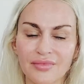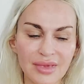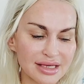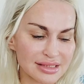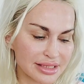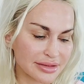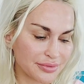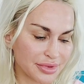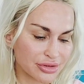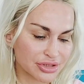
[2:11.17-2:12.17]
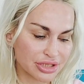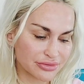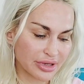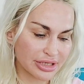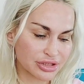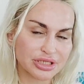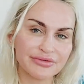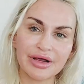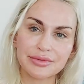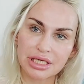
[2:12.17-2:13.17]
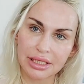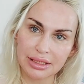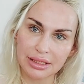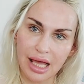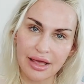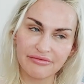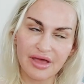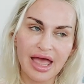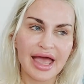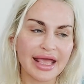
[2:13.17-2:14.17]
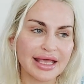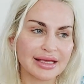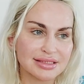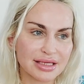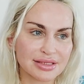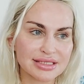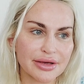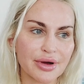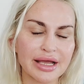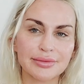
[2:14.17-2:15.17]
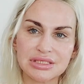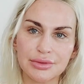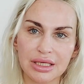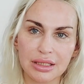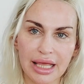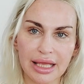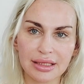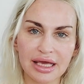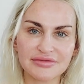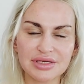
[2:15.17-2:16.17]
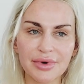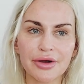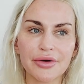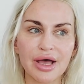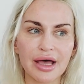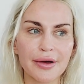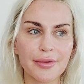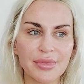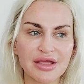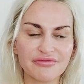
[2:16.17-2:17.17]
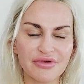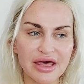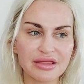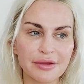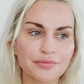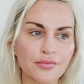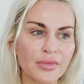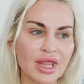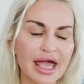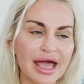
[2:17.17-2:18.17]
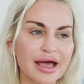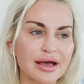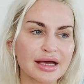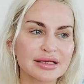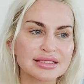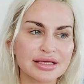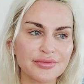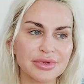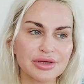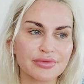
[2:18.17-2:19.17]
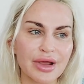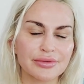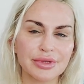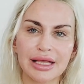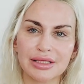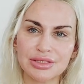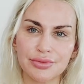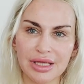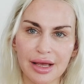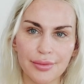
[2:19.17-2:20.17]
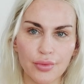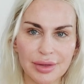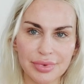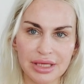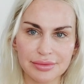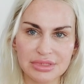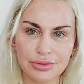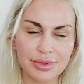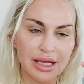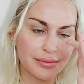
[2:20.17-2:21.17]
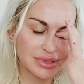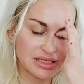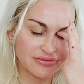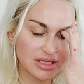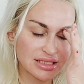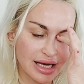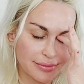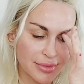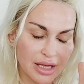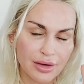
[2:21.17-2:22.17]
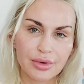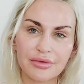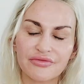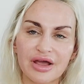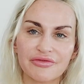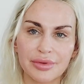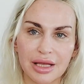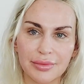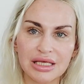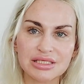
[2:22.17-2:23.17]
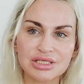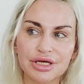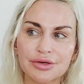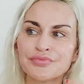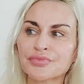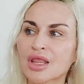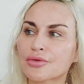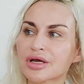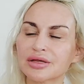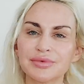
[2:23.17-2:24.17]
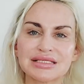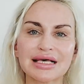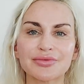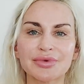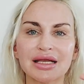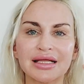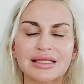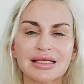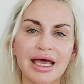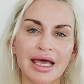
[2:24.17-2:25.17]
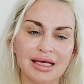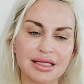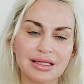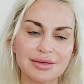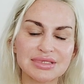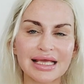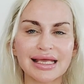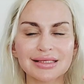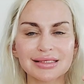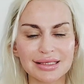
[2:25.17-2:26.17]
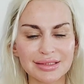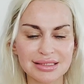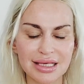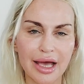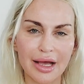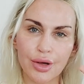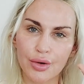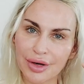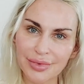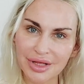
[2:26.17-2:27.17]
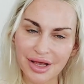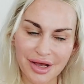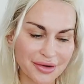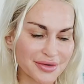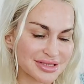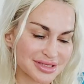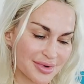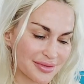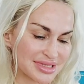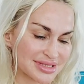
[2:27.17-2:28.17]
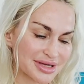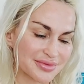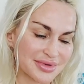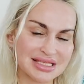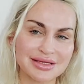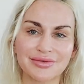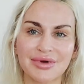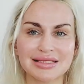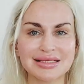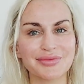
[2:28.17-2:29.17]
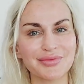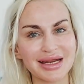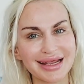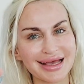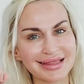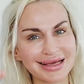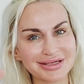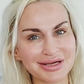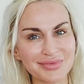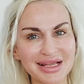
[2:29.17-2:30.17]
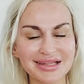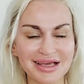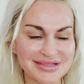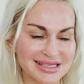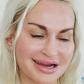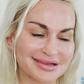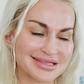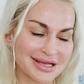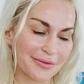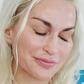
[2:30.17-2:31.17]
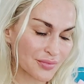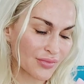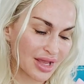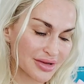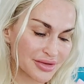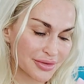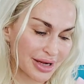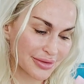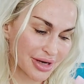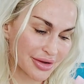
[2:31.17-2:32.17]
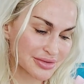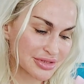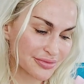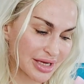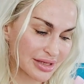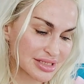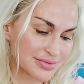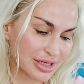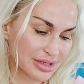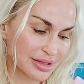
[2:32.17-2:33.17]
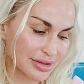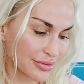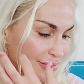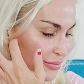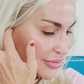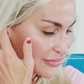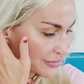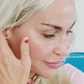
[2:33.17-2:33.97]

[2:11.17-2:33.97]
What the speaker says: It's going to be your general energy vibe check and love. And also, I am doing a live tomorrow, May 5th. It's going to be around like 2 p.m., 1 p.m., 2 p.m. Pacific time, around 5 p.m. Eastern. We're going to be celebrating the eclipse in Scorpio, because your mommy's a Scorpio Sun and Rising, but I got that Gemini lifestyle, so you know how it goes. You're my sparkly little bibbis.